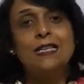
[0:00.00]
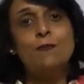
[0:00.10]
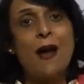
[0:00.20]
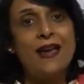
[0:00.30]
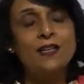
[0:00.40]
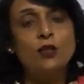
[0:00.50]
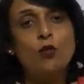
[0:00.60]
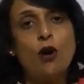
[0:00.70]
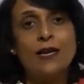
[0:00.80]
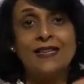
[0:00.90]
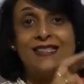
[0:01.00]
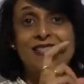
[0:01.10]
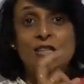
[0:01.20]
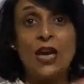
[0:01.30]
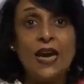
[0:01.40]
Spinal cord has
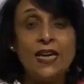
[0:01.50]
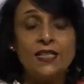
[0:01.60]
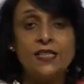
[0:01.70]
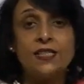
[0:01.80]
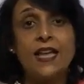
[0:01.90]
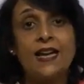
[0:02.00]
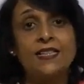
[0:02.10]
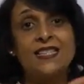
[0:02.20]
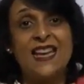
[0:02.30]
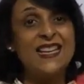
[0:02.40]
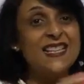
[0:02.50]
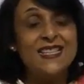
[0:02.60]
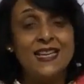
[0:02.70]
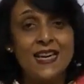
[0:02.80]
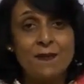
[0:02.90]
changed that
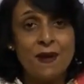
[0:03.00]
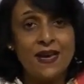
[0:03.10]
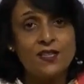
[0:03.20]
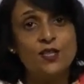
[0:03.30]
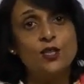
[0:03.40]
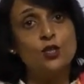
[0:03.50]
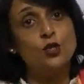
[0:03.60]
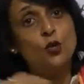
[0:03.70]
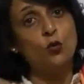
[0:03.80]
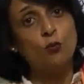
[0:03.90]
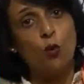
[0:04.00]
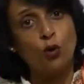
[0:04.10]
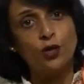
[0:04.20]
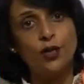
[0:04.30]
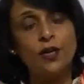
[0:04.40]
sensory message to
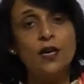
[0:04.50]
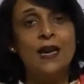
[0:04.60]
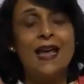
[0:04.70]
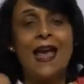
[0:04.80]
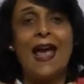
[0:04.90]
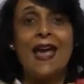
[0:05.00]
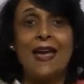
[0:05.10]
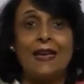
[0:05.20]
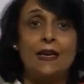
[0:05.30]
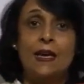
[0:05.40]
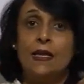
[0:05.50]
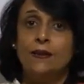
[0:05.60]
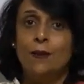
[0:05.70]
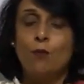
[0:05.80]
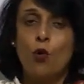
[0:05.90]
motor and
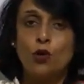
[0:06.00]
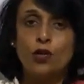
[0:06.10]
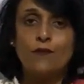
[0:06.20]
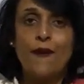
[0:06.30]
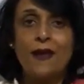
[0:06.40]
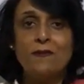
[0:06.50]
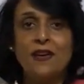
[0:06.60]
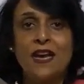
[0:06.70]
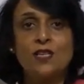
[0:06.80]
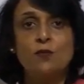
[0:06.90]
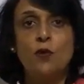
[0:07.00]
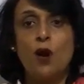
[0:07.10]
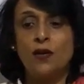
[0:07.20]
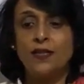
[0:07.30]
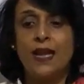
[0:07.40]
the motor fiber has
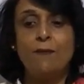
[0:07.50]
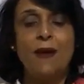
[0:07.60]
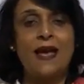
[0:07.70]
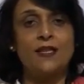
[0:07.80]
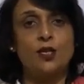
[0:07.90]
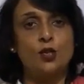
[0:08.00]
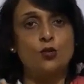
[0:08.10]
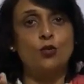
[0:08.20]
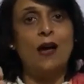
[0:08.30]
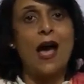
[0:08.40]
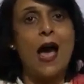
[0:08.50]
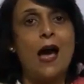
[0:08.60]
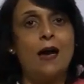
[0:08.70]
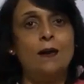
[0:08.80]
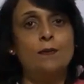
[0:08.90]
brought the message to the
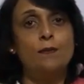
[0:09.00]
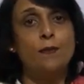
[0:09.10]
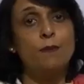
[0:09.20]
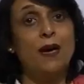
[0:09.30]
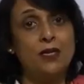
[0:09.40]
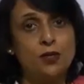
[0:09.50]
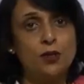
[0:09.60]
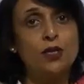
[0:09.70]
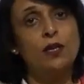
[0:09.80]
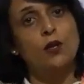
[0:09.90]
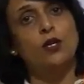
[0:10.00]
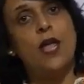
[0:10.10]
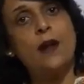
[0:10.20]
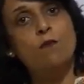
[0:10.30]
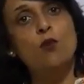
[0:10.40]
arm muscle
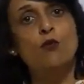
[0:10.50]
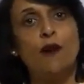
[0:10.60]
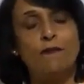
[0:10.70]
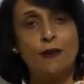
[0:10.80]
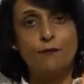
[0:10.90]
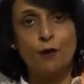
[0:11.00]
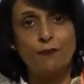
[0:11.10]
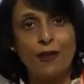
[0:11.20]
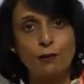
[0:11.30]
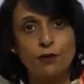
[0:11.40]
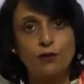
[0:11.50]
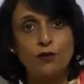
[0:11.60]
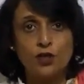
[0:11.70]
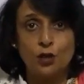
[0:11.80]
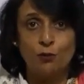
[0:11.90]
that move away from that
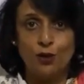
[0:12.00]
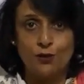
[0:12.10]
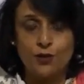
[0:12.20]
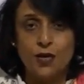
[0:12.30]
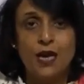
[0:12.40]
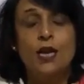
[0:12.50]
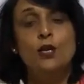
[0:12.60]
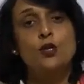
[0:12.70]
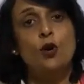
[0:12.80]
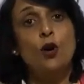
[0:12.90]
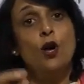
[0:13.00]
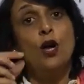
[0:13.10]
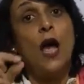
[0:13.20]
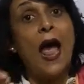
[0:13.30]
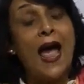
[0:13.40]
stimulus. So,
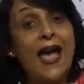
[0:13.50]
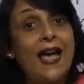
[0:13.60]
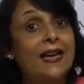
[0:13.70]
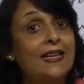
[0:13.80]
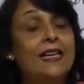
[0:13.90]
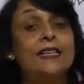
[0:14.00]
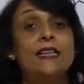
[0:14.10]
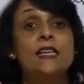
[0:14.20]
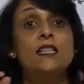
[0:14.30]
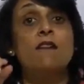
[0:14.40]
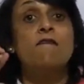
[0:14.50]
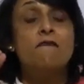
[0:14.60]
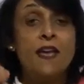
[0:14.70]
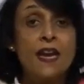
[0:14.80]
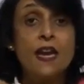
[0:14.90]
and it is a
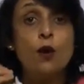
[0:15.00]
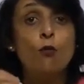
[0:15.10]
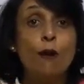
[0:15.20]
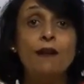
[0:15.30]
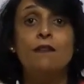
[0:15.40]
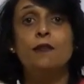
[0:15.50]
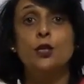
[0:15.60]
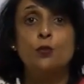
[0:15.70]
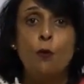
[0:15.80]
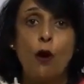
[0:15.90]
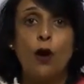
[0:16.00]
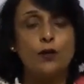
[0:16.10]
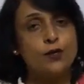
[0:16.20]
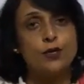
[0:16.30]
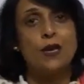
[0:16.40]
very quick
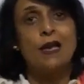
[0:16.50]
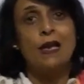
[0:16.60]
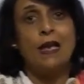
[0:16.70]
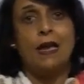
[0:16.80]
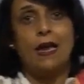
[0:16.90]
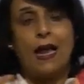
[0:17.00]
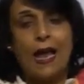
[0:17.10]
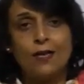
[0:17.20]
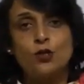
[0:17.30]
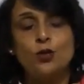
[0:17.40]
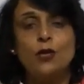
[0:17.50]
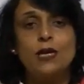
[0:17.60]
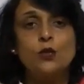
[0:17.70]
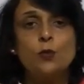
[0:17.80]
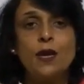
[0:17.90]
response. As soon
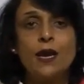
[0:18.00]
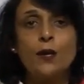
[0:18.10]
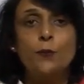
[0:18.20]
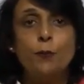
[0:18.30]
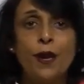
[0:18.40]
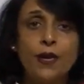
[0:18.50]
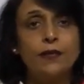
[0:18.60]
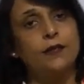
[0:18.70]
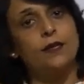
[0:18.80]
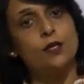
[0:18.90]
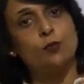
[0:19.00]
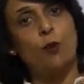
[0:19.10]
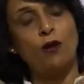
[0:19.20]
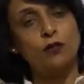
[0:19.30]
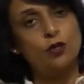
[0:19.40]
as we get pricked, the
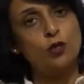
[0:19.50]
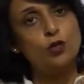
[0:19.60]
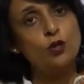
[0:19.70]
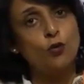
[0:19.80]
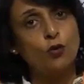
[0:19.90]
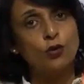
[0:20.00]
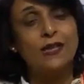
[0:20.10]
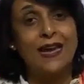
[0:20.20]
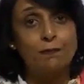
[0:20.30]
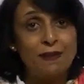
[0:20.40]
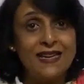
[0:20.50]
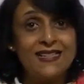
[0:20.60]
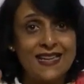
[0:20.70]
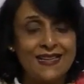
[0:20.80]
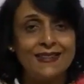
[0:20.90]
response is shown. That
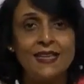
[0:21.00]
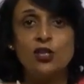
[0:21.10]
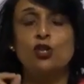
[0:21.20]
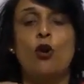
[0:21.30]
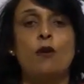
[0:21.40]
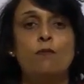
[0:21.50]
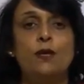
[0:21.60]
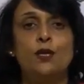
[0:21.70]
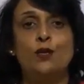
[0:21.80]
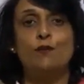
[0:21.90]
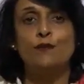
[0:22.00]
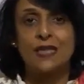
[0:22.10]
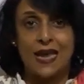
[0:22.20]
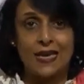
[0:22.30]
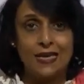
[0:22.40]
means in this short period of
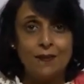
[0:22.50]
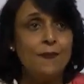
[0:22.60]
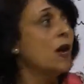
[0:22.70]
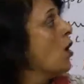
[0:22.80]
time,